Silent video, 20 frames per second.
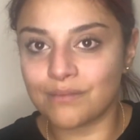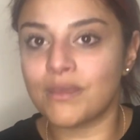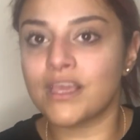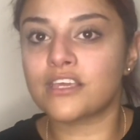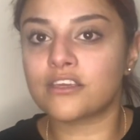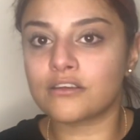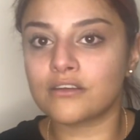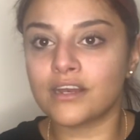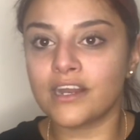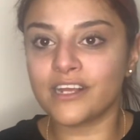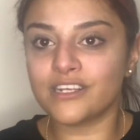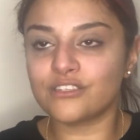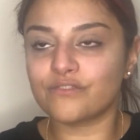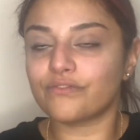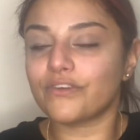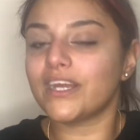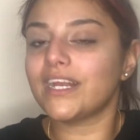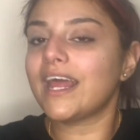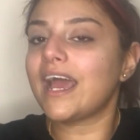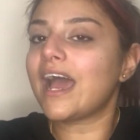make your next
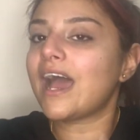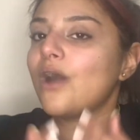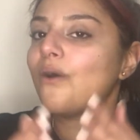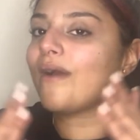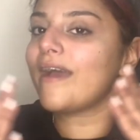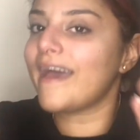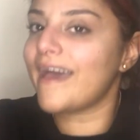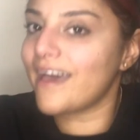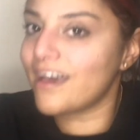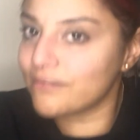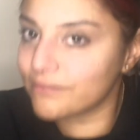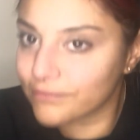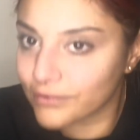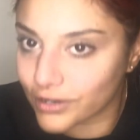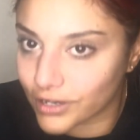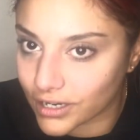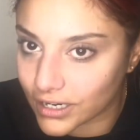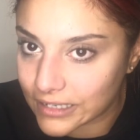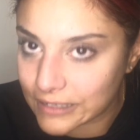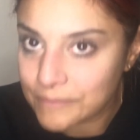flight.
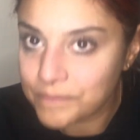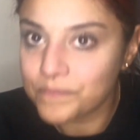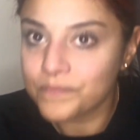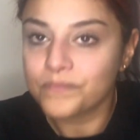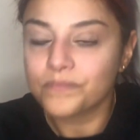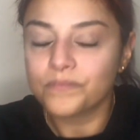However,